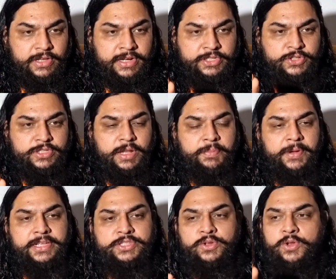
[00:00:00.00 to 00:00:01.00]
Rajju
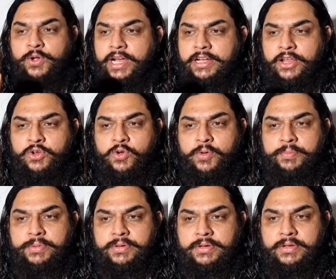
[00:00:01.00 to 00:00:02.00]
Sarpa is you look at a rope